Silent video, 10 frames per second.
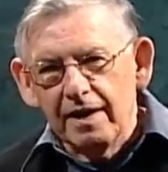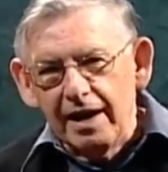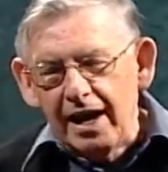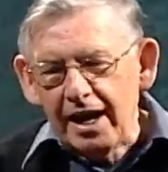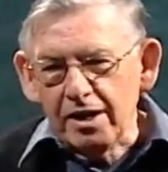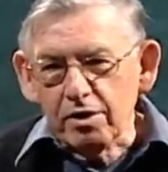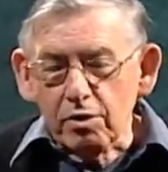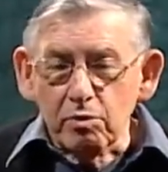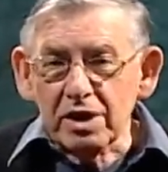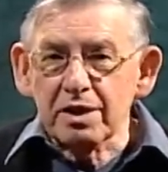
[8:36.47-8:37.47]
And
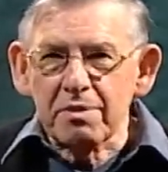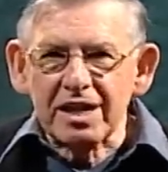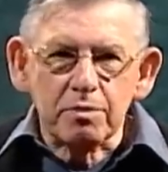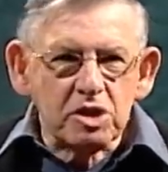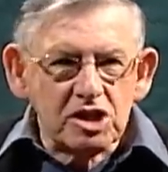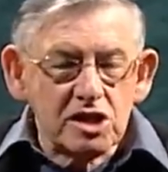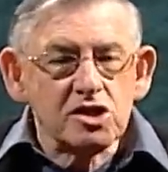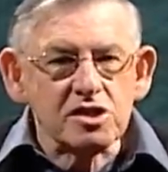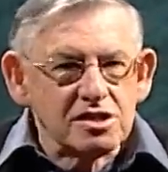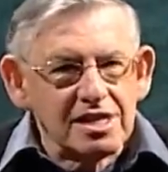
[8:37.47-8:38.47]
when the
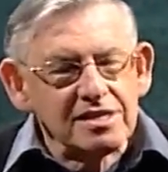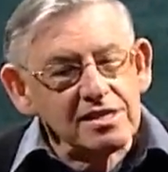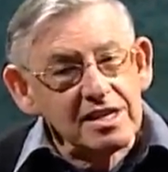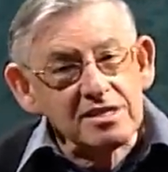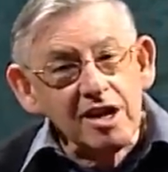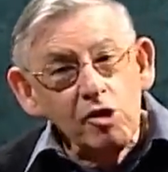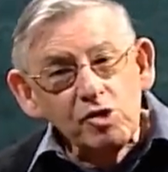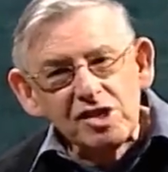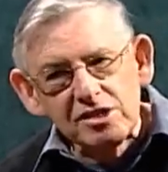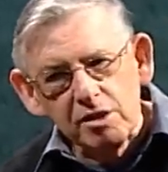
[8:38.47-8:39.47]
mathematician says there's no
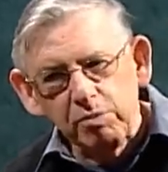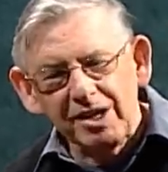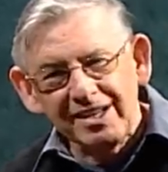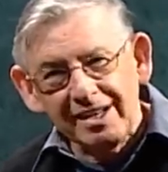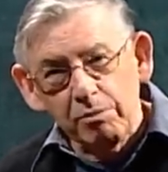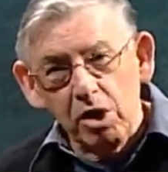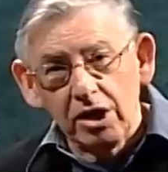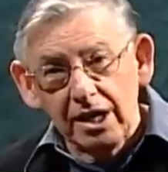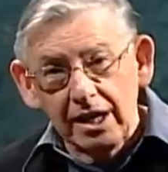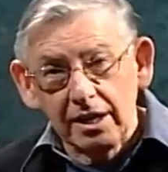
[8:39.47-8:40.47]
discipline in
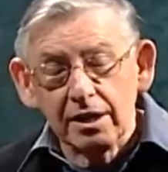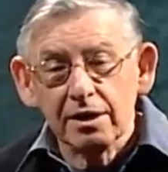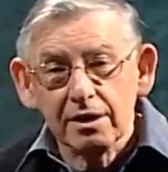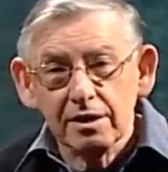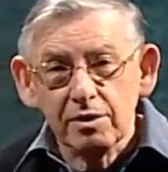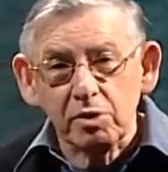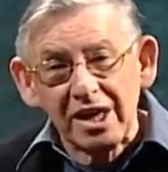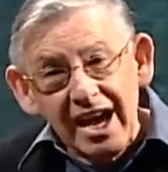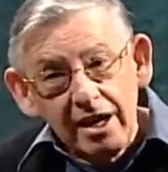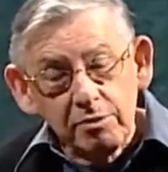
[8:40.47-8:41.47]
modeling
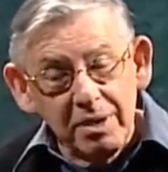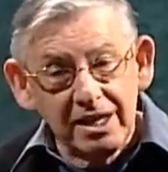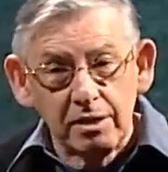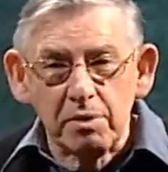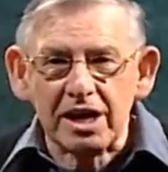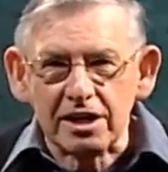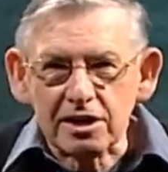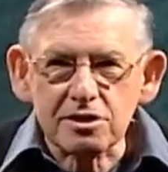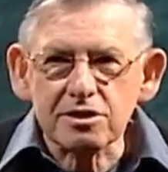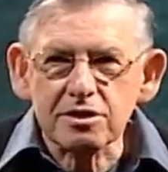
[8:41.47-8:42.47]
without
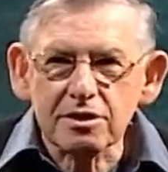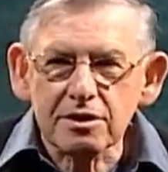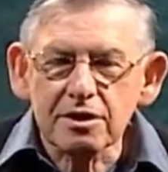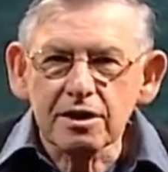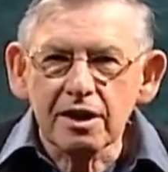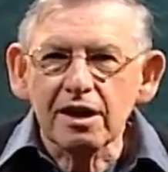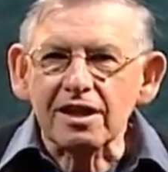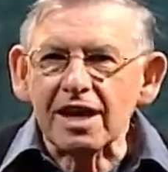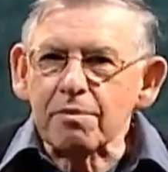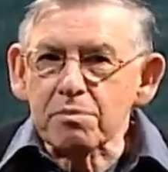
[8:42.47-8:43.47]
mathematics,
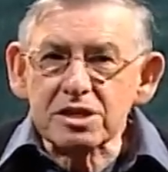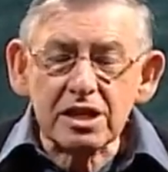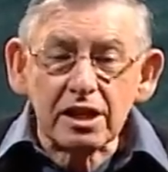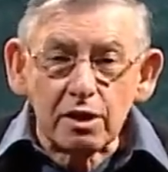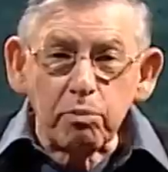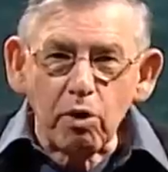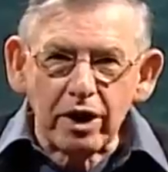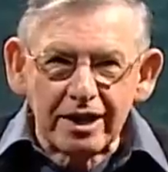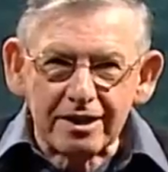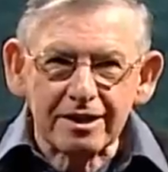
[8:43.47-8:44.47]
they're missing the
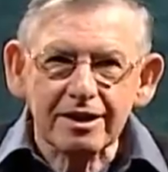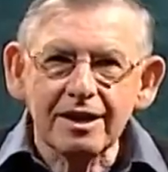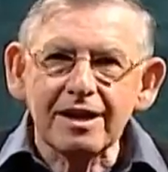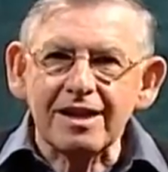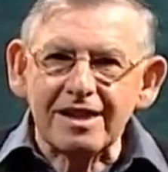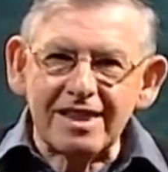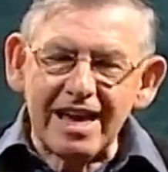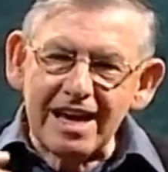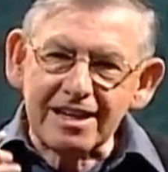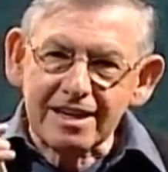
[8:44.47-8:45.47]
point
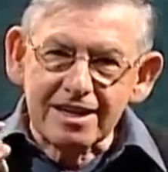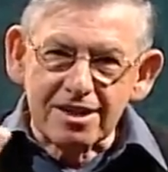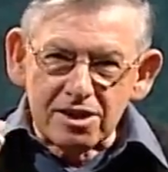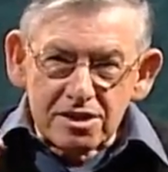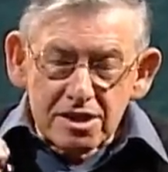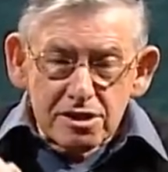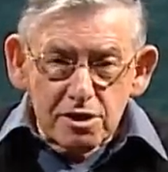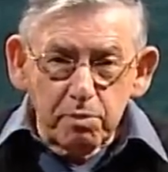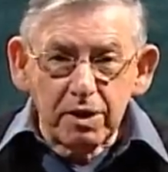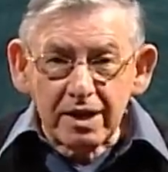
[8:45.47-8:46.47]
that the
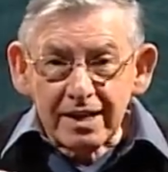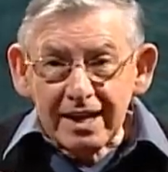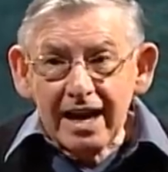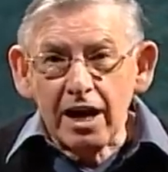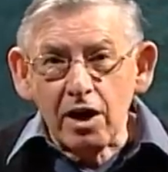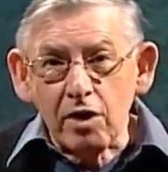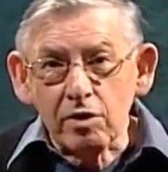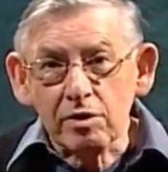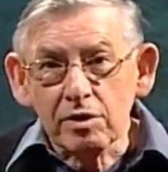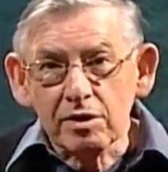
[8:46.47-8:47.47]
discipline
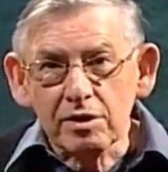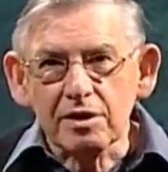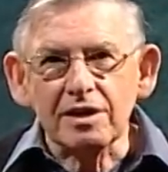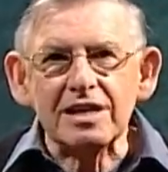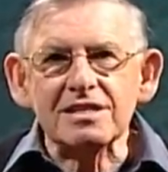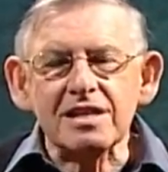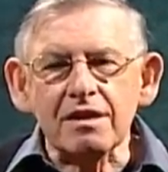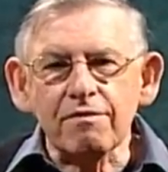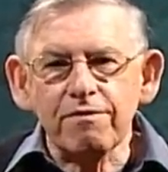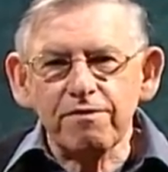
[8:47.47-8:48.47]
now is
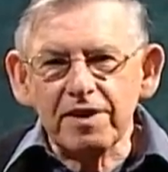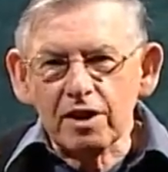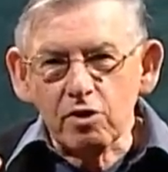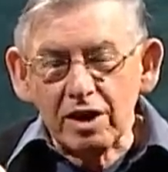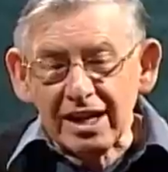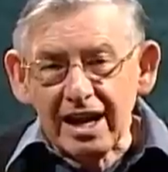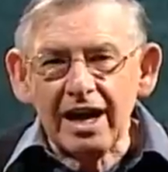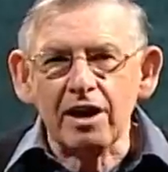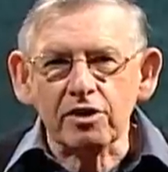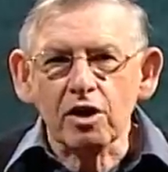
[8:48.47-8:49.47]
in figuring
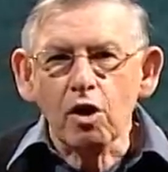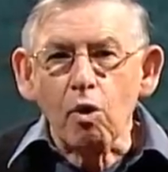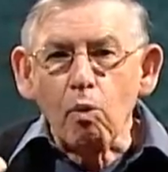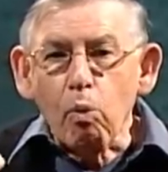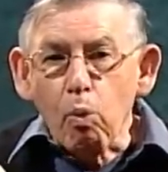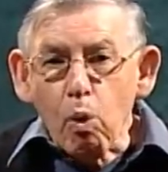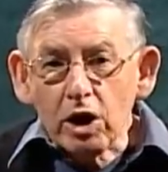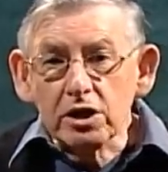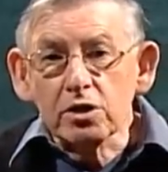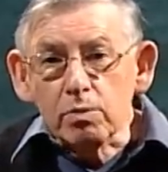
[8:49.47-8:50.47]
out
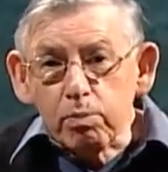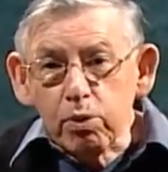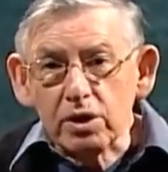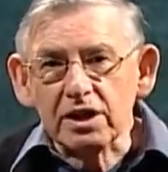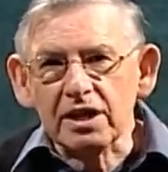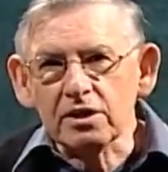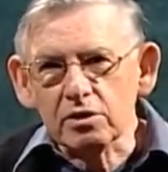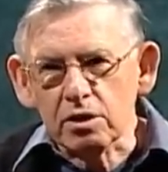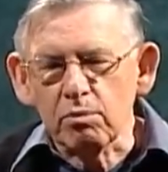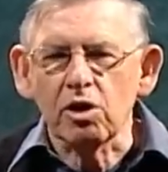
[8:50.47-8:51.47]
what to put into
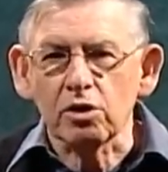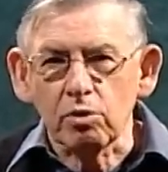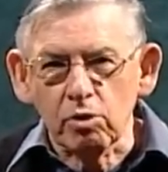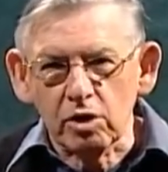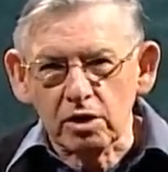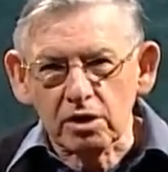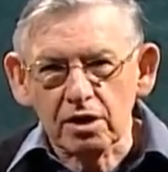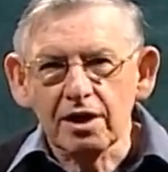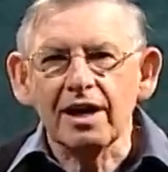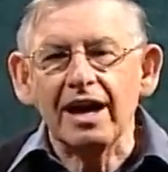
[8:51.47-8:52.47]
the model world
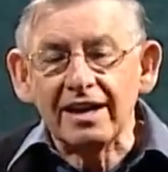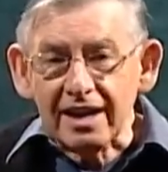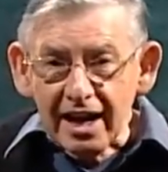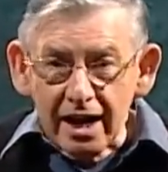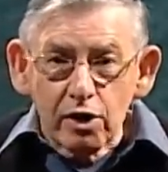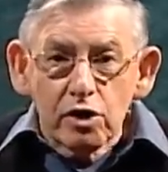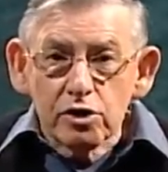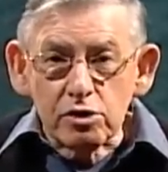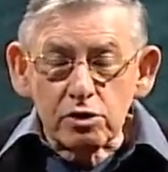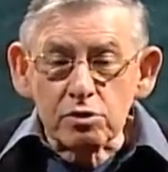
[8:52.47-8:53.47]
and how
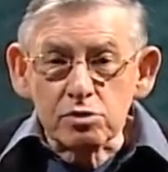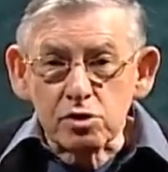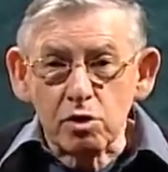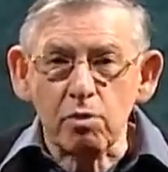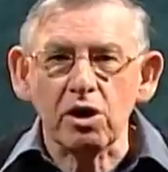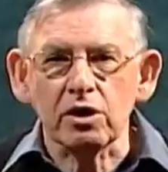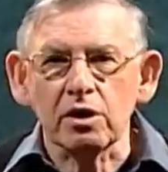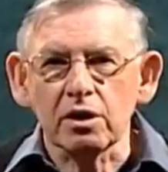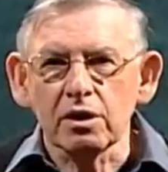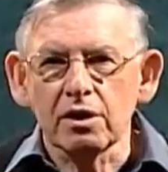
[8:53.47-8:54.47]
to use your
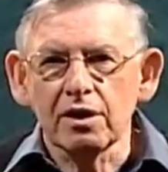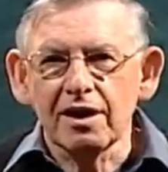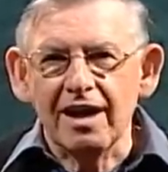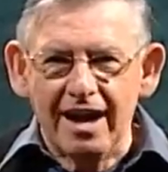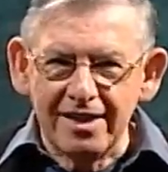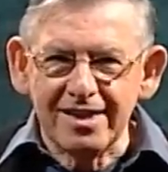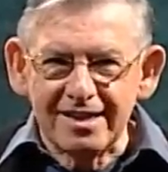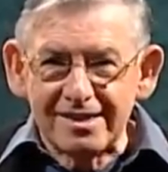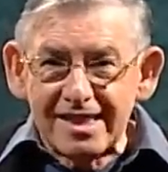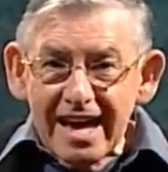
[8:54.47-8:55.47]
model. And
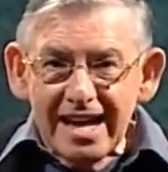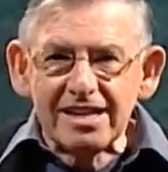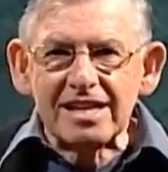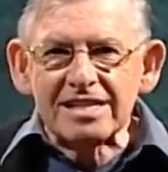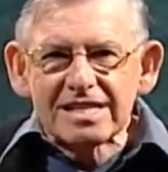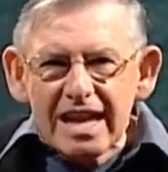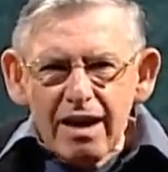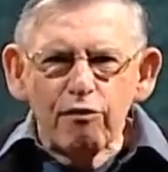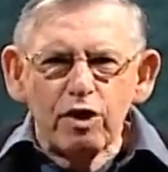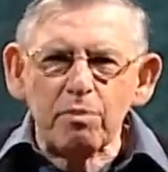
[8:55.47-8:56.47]
that is
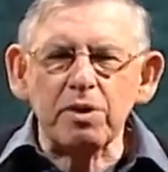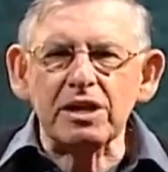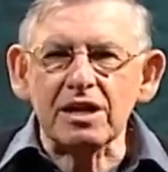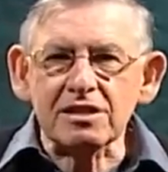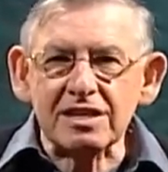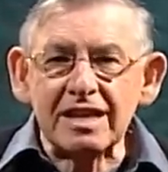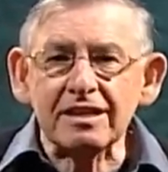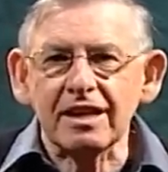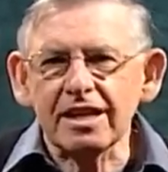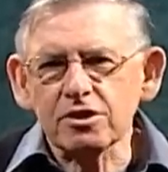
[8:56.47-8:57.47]
every bit as
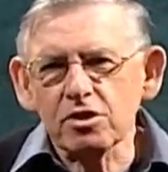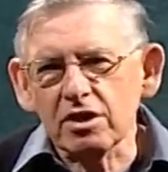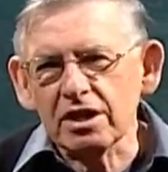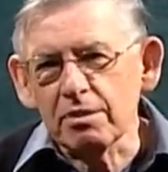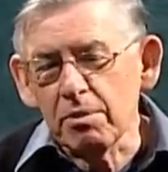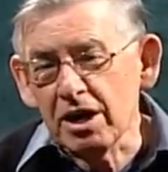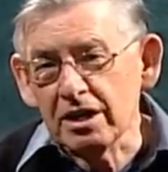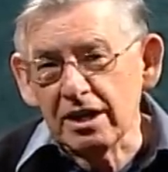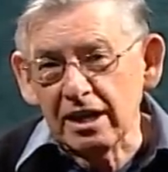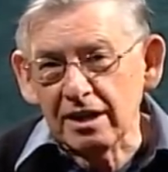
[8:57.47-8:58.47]
intellectually
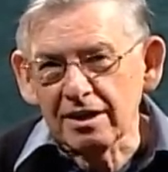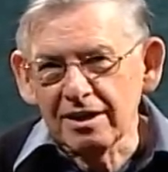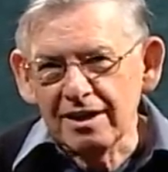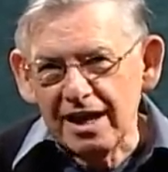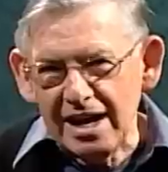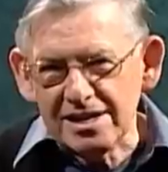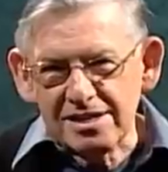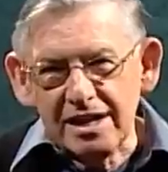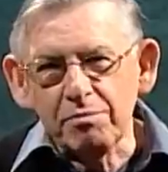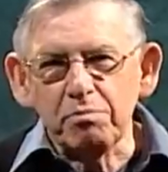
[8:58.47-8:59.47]
demanding as
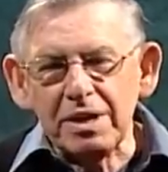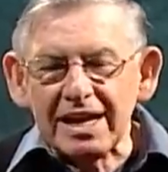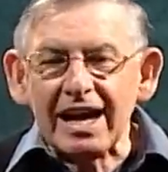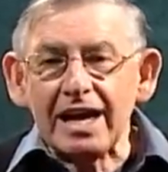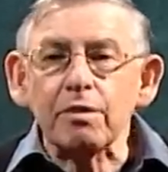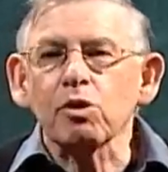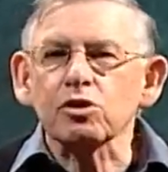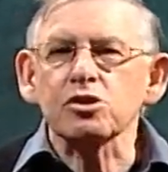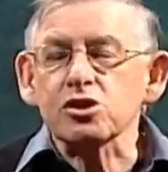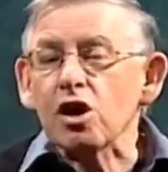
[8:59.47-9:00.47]
in being able
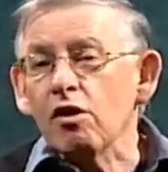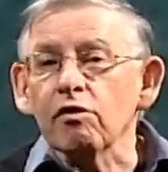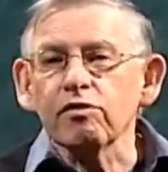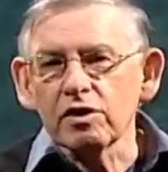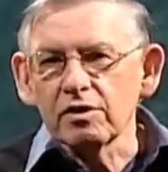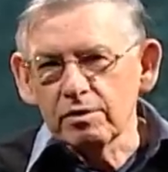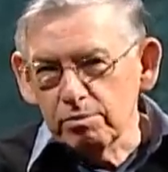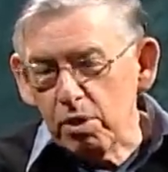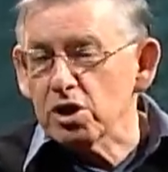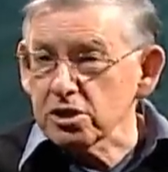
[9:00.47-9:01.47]
to solve
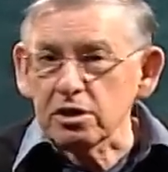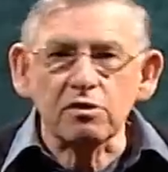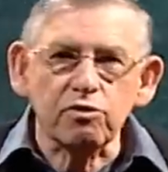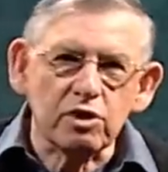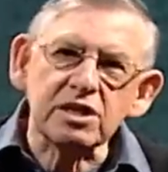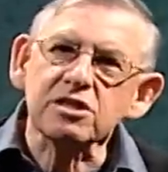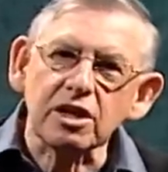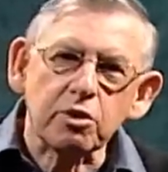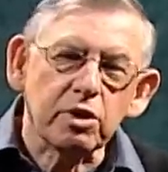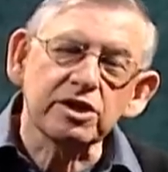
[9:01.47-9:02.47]
partial differential
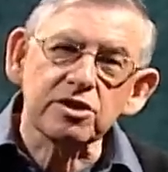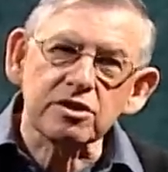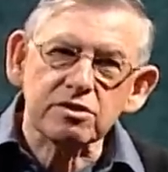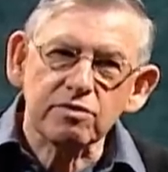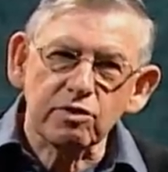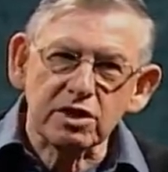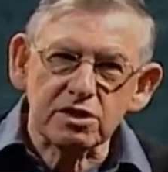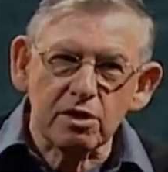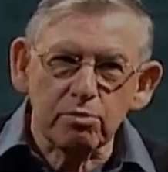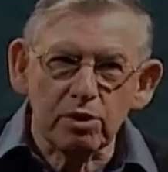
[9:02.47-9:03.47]
equations, for
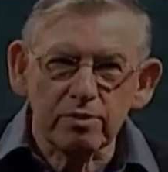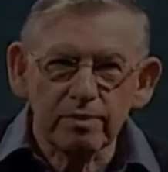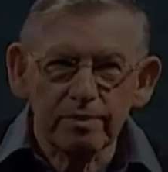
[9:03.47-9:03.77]
example.